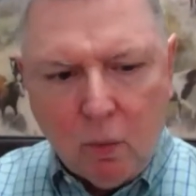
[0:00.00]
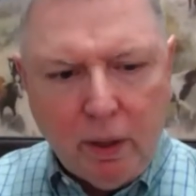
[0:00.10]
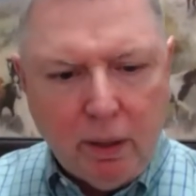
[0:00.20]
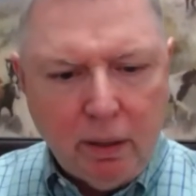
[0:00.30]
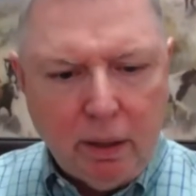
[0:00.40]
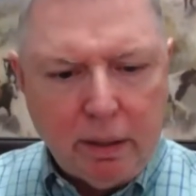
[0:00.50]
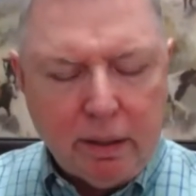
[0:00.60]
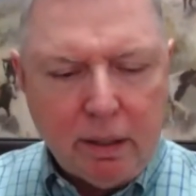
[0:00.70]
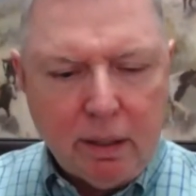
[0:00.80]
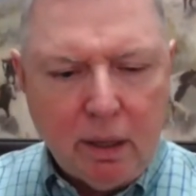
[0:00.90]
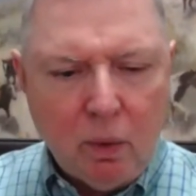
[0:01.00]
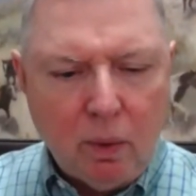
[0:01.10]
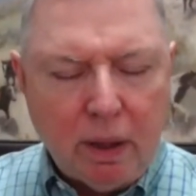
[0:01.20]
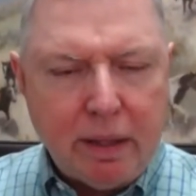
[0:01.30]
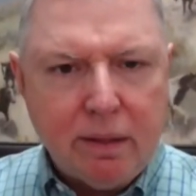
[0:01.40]
Well, uh, you
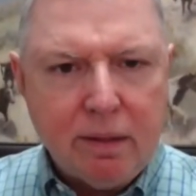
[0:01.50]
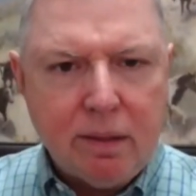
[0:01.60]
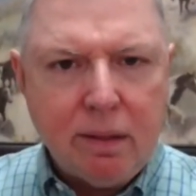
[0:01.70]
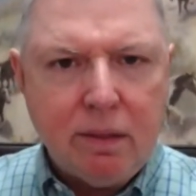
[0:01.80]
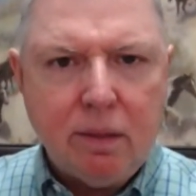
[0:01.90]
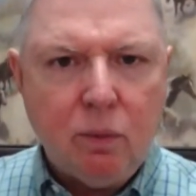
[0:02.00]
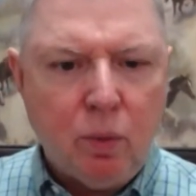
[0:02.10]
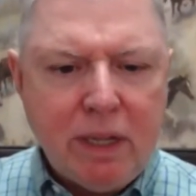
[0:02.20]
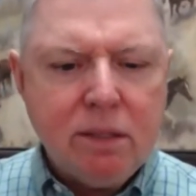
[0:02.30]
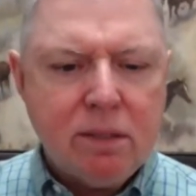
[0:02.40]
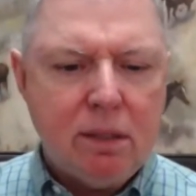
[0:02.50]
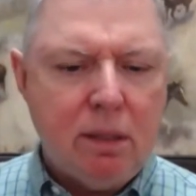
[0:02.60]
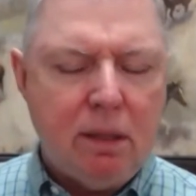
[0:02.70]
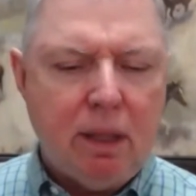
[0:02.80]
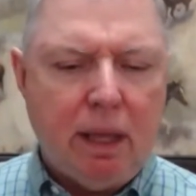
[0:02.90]
know, uh, the, the
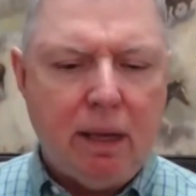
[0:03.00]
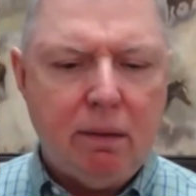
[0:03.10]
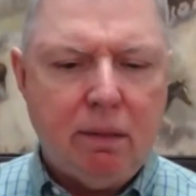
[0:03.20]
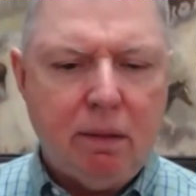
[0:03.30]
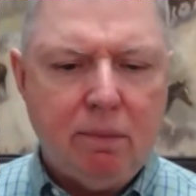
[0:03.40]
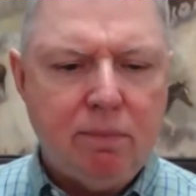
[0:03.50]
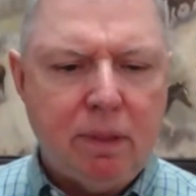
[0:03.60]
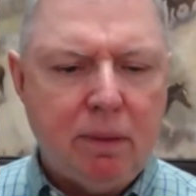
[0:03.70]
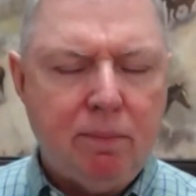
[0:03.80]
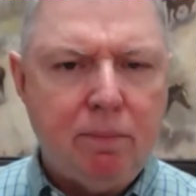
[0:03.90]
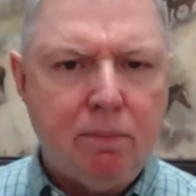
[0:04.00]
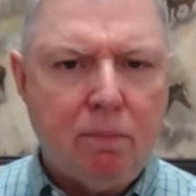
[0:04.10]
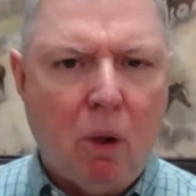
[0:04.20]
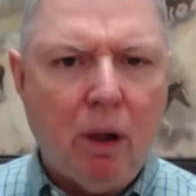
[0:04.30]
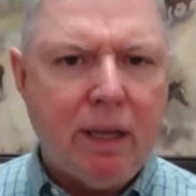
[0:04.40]
reason that the, the
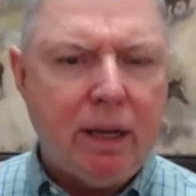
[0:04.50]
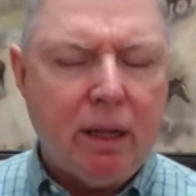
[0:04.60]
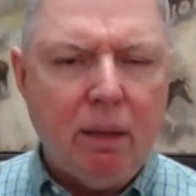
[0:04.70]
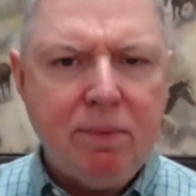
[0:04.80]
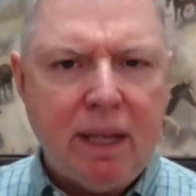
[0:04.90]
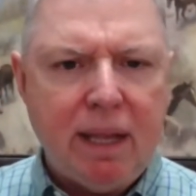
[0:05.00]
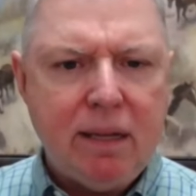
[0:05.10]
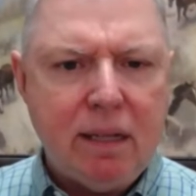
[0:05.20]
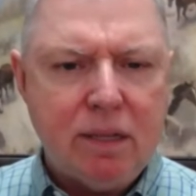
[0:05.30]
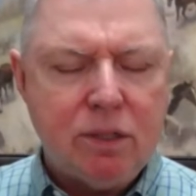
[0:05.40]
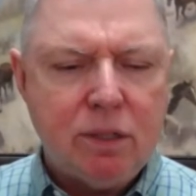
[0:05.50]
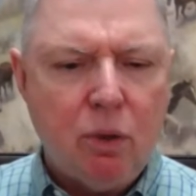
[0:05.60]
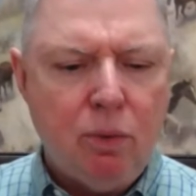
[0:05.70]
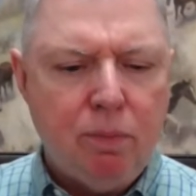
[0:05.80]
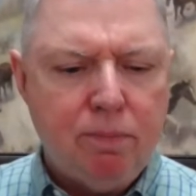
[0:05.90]
market update is
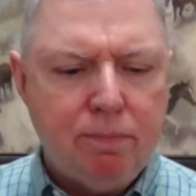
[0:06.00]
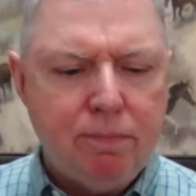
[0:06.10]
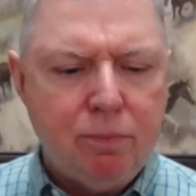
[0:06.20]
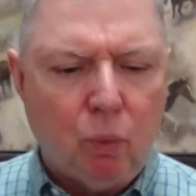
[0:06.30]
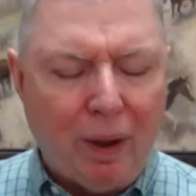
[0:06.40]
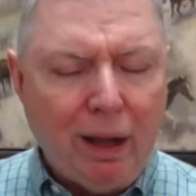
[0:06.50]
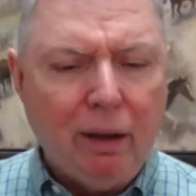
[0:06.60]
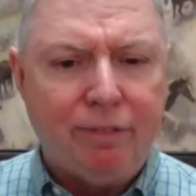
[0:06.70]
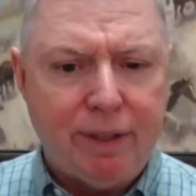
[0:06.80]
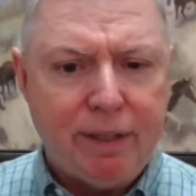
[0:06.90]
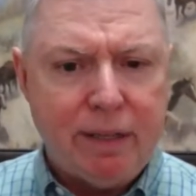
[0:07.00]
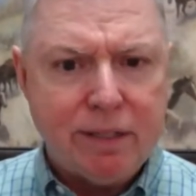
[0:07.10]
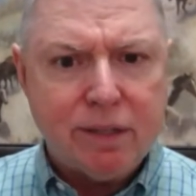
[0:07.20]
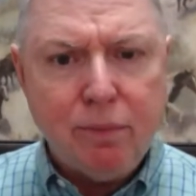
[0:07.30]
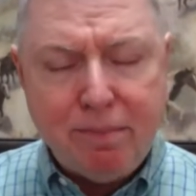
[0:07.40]
so relevant
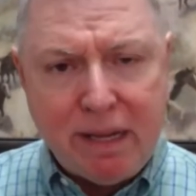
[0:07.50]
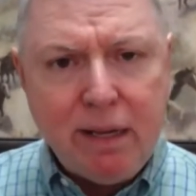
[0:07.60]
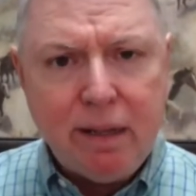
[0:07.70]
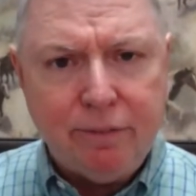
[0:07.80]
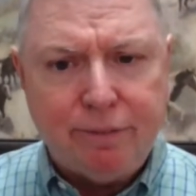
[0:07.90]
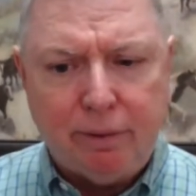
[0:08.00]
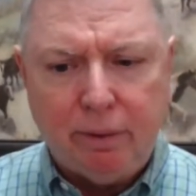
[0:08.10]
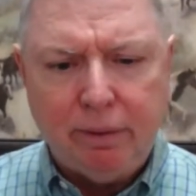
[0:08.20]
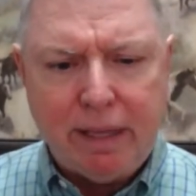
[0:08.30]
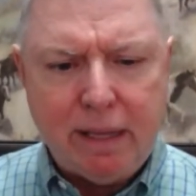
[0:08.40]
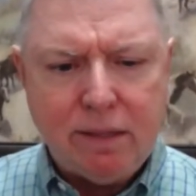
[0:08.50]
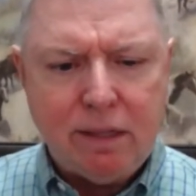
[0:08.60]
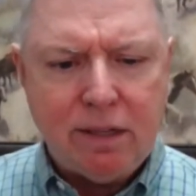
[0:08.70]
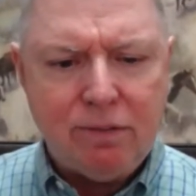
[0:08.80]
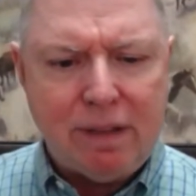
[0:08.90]
and so meaningful is
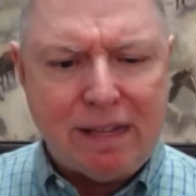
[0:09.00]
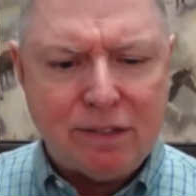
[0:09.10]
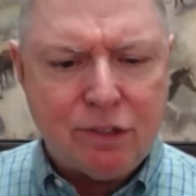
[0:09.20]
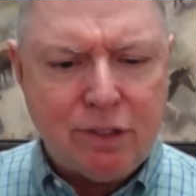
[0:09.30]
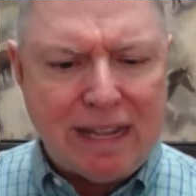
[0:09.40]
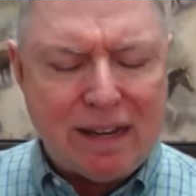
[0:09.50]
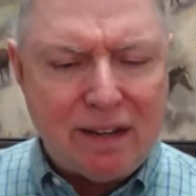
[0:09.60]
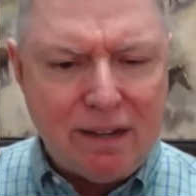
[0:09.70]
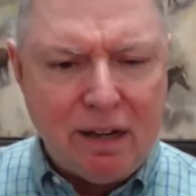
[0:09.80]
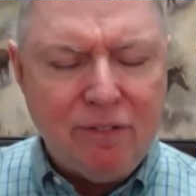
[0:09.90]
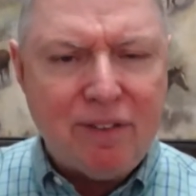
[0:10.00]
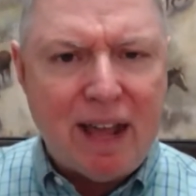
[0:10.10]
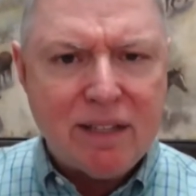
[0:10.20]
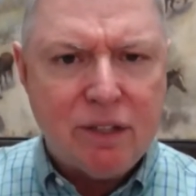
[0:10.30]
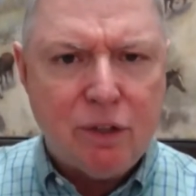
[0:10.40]
it it's it
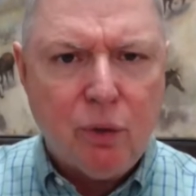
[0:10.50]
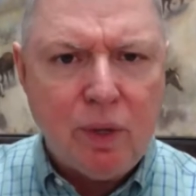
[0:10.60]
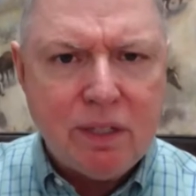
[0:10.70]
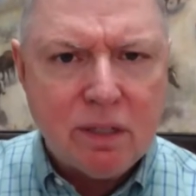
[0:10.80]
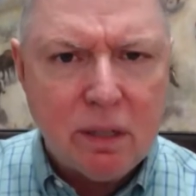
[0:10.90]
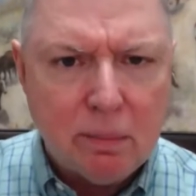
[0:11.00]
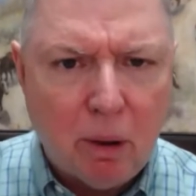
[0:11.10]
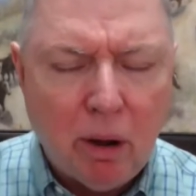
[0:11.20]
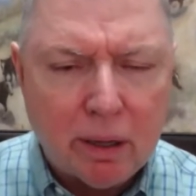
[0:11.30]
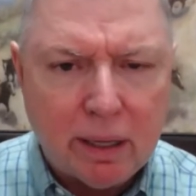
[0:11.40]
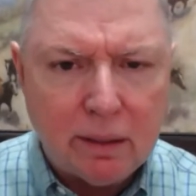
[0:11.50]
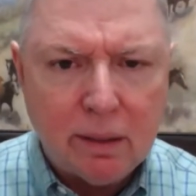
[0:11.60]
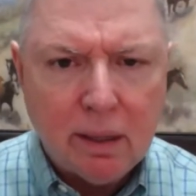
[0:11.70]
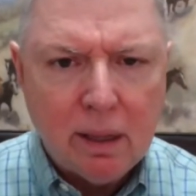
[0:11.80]
identifies the crease in the market.